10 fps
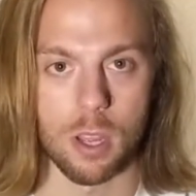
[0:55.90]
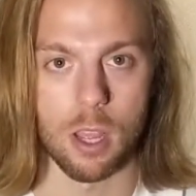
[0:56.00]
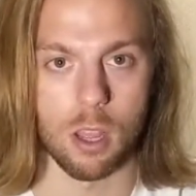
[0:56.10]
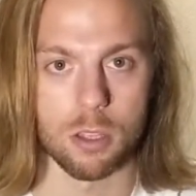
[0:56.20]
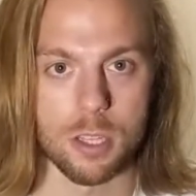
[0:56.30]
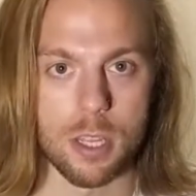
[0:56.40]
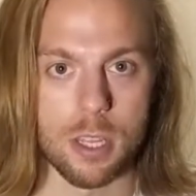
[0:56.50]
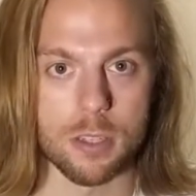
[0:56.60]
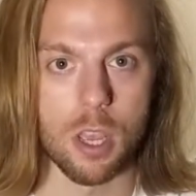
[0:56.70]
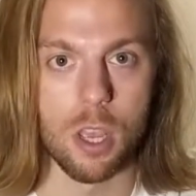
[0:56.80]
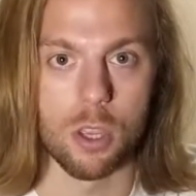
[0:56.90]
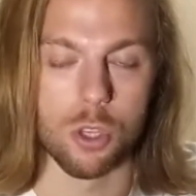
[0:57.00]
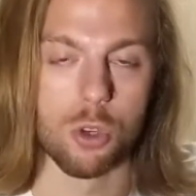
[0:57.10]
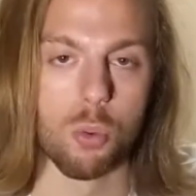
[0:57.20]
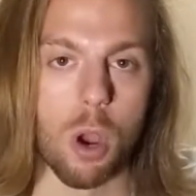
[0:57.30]
I'll say this,
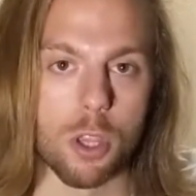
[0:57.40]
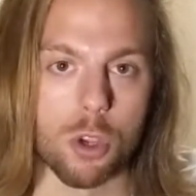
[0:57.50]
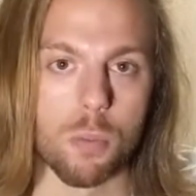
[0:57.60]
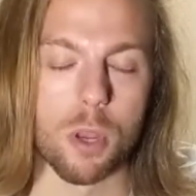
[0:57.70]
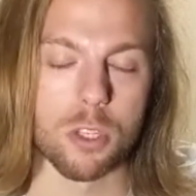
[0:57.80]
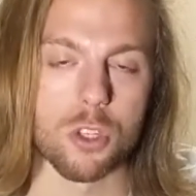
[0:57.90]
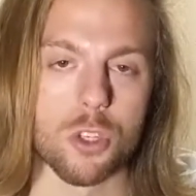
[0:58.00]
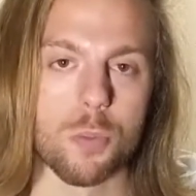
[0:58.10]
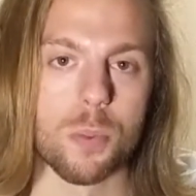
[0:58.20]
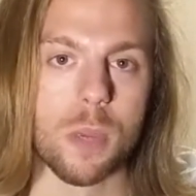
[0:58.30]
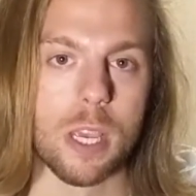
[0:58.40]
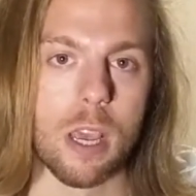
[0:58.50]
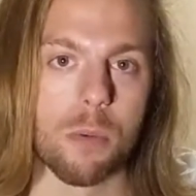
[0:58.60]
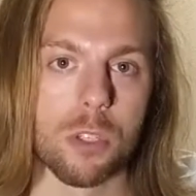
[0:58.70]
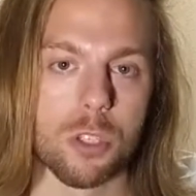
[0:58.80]
you want your muscles to be
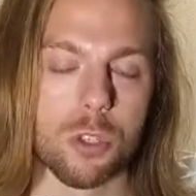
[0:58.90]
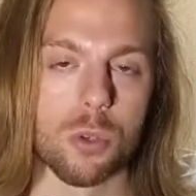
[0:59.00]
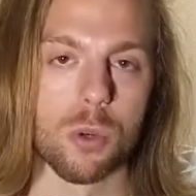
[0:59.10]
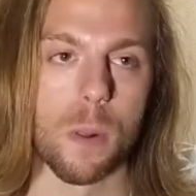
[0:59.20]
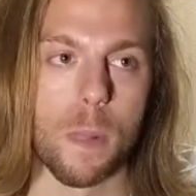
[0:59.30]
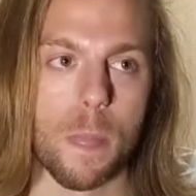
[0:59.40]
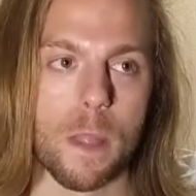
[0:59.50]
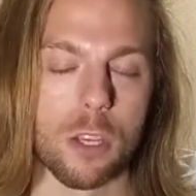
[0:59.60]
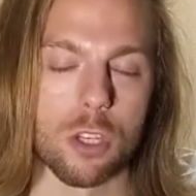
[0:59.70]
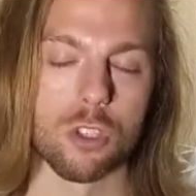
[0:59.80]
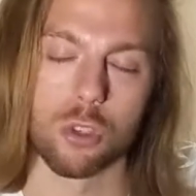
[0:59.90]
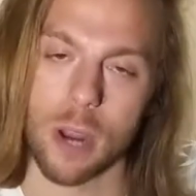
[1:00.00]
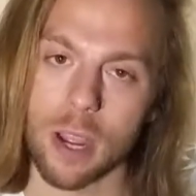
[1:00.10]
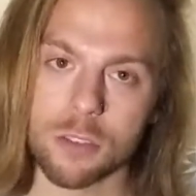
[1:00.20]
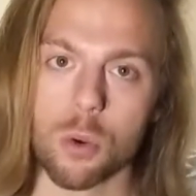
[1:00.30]
able to
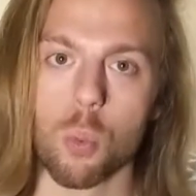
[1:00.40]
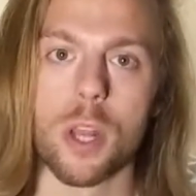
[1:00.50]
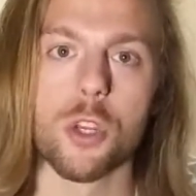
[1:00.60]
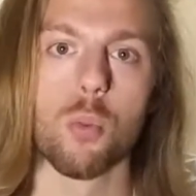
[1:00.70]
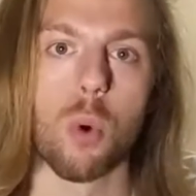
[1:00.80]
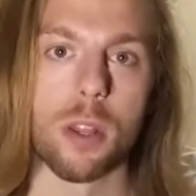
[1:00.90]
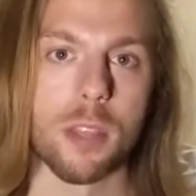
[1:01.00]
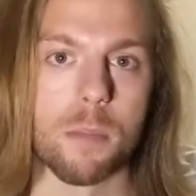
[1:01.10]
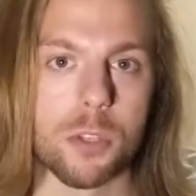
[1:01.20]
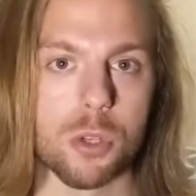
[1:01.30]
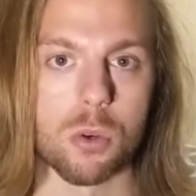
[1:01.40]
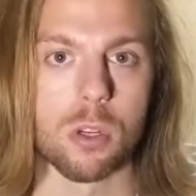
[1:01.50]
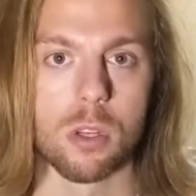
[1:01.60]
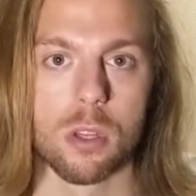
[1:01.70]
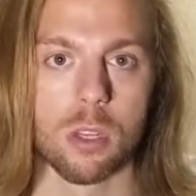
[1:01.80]
contract when you want them to.
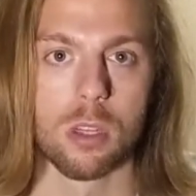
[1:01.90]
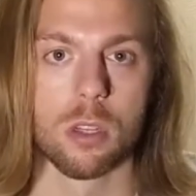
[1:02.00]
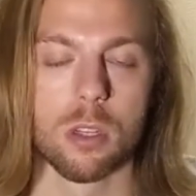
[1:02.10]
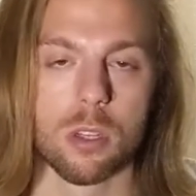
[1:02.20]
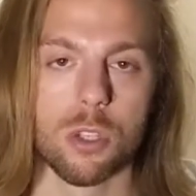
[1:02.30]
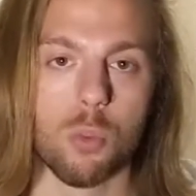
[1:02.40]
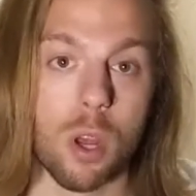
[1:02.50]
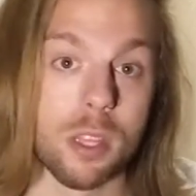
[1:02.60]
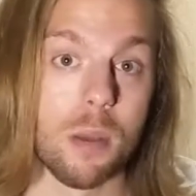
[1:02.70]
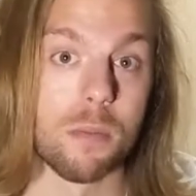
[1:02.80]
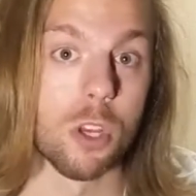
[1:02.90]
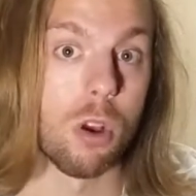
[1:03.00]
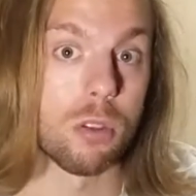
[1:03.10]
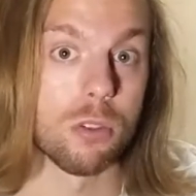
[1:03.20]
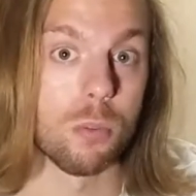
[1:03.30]
You want them to
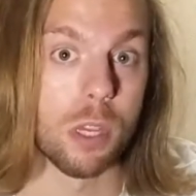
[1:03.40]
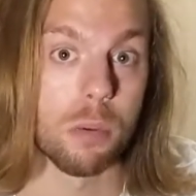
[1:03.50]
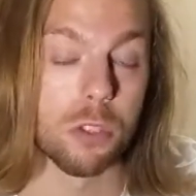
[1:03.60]
also be able